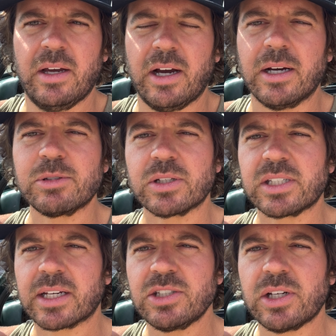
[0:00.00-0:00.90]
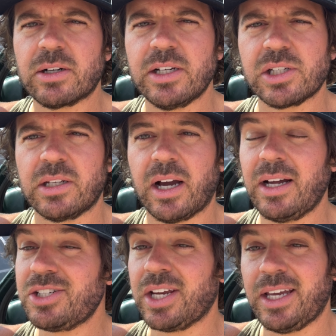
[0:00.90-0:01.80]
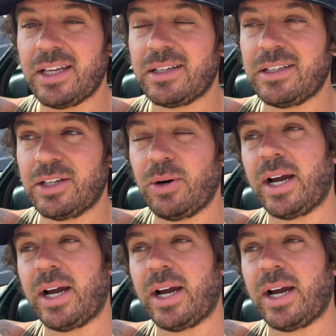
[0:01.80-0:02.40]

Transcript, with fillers: Um, so second generation Dodge. And, you know,